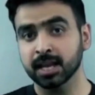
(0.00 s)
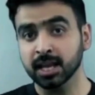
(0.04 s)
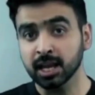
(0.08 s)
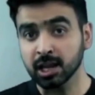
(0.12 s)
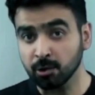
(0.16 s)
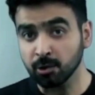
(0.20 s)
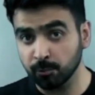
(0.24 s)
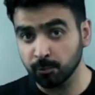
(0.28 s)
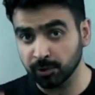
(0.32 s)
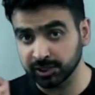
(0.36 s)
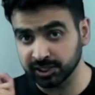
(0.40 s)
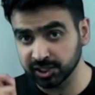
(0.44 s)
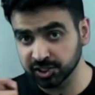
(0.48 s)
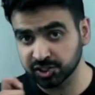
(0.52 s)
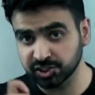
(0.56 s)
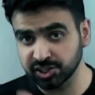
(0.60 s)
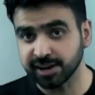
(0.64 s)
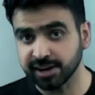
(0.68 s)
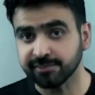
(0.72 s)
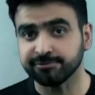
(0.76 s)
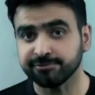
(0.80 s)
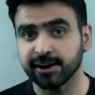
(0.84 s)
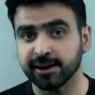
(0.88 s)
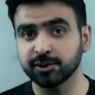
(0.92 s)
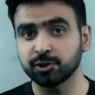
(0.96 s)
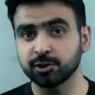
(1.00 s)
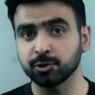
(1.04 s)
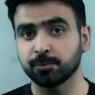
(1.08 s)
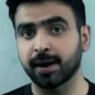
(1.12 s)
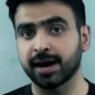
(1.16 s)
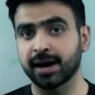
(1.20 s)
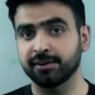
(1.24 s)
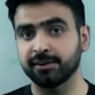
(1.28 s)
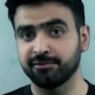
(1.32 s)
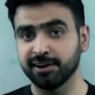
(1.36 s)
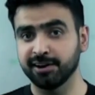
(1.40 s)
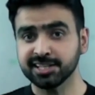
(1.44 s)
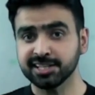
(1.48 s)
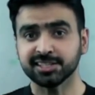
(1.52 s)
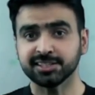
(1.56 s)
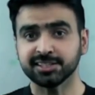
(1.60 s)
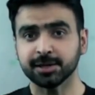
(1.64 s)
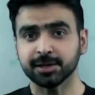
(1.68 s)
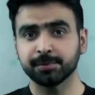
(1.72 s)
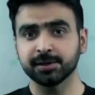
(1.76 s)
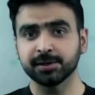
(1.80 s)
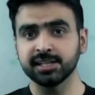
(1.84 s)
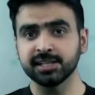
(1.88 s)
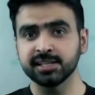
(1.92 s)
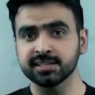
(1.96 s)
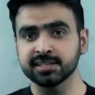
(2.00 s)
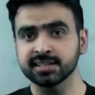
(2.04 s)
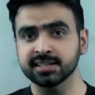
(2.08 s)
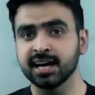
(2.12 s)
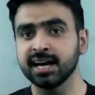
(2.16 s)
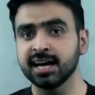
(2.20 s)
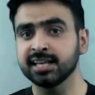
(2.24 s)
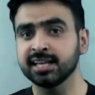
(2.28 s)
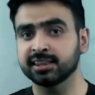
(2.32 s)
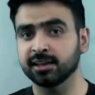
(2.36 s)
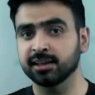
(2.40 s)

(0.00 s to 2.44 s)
When the chef went to buy vegetables, the